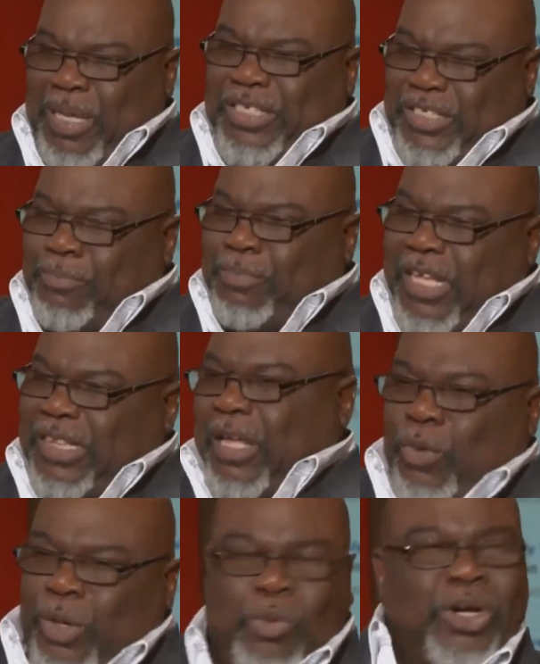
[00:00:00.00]
be something
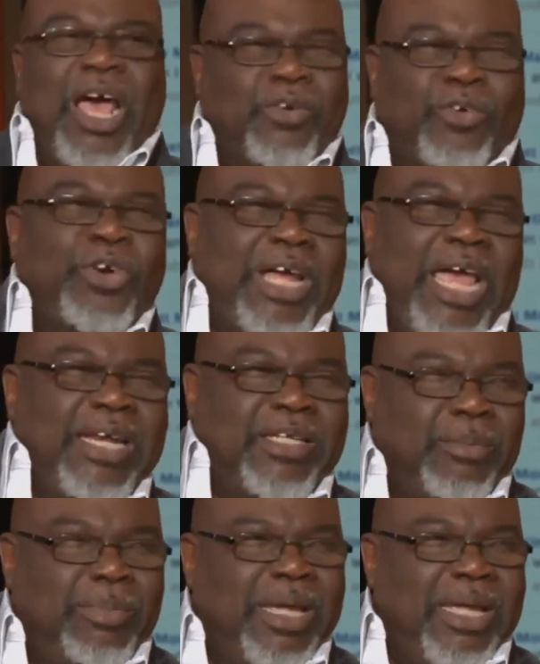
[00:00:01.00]
that we were not created to be.